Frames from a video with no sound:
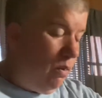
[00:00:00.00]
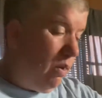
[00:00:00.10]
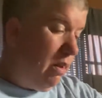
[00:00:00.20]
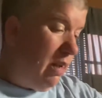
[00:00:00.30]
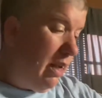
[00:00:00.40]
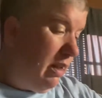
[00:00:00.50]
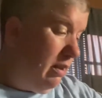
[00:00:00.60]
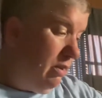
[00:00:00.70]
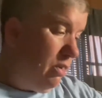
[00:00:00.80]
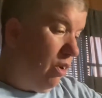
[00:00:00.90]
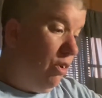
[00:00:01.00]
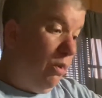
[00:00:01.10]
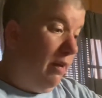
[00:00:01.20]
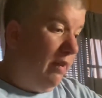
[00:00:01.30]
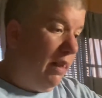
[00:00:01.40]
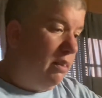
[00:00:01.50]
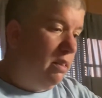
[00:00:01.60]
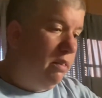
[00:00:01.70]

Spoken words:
or I can start doing things.